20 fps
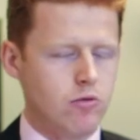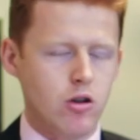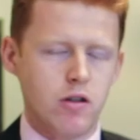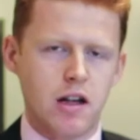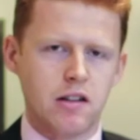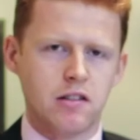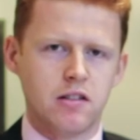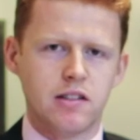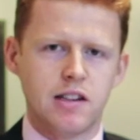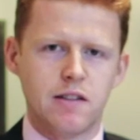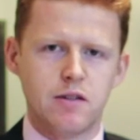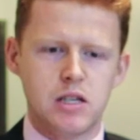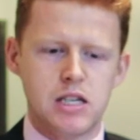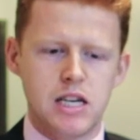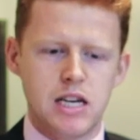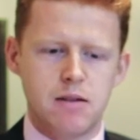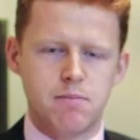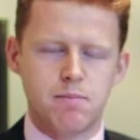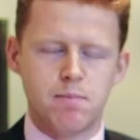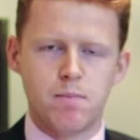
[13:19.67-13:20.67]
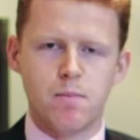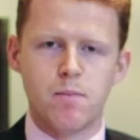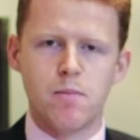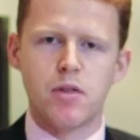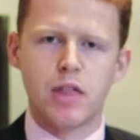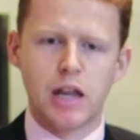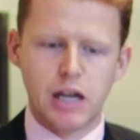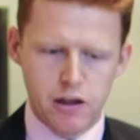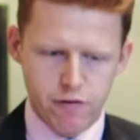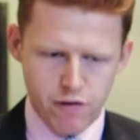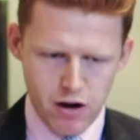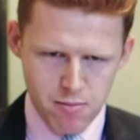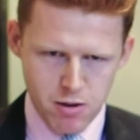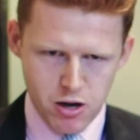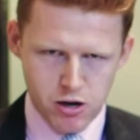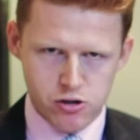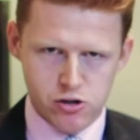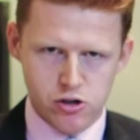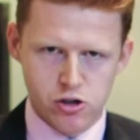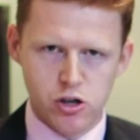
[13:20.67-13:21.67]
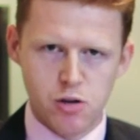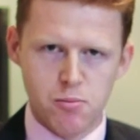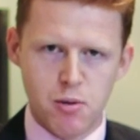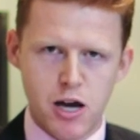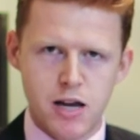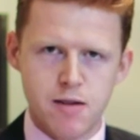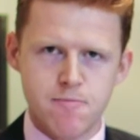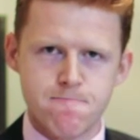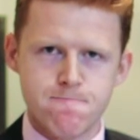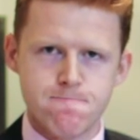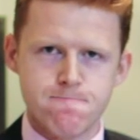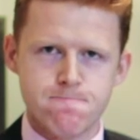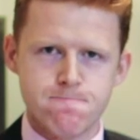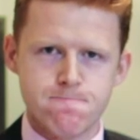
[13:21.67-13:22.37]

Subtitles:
2017. Thank you very much. Goodbye.